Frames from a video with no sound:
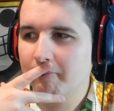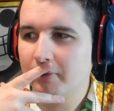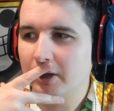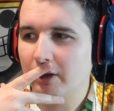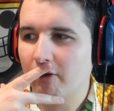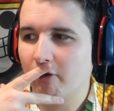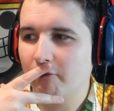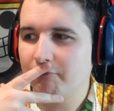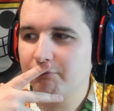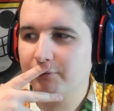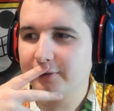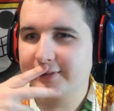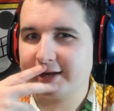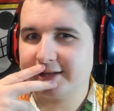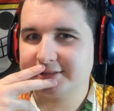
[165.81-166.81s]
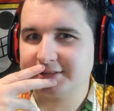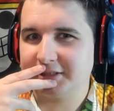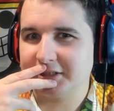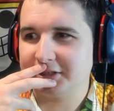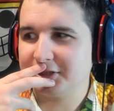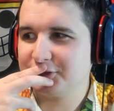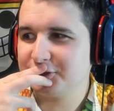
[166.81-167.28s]
but hopefully that
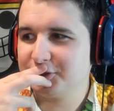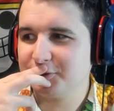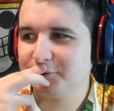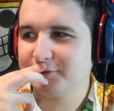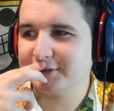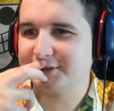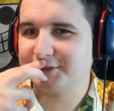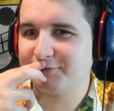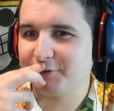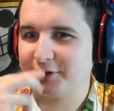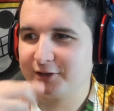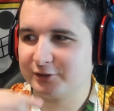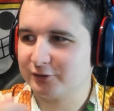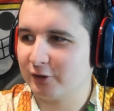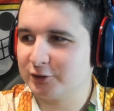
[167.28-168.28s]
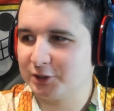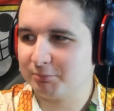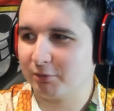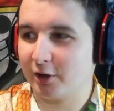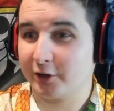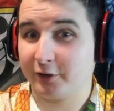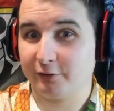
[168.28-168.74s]
isn't an issue, because if you hit the
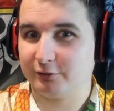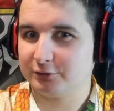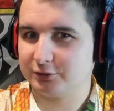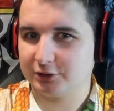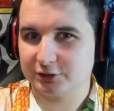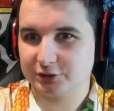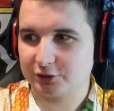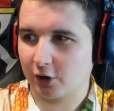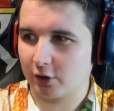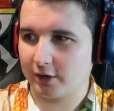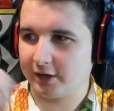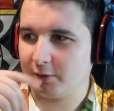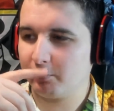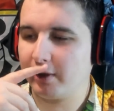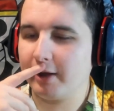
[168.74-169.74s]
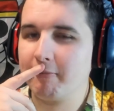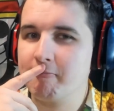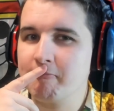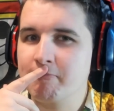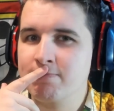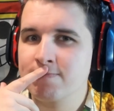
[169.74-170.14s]
Sanji blocker, you just discard anyway.